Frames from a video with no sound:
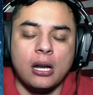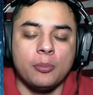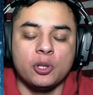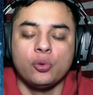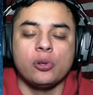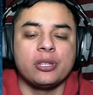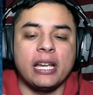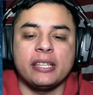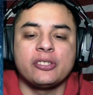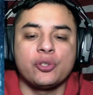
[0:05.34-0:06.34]
I'm going to do a
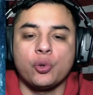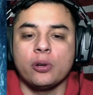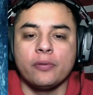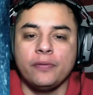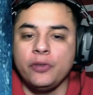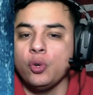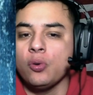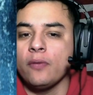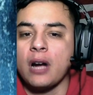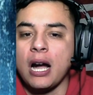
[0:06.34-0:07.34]
nice short review
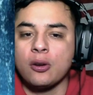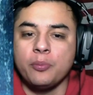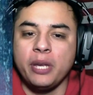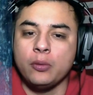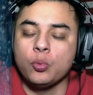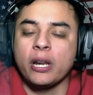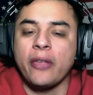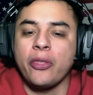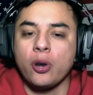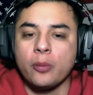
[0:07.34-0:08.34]
of Aquaman, what I
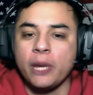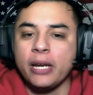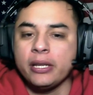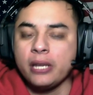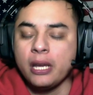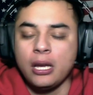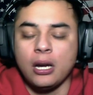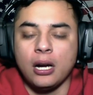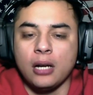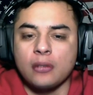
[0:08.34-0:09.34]
thought about it.
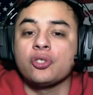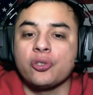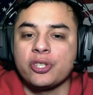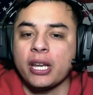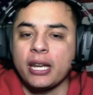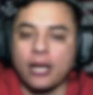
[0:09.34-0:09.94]
So check it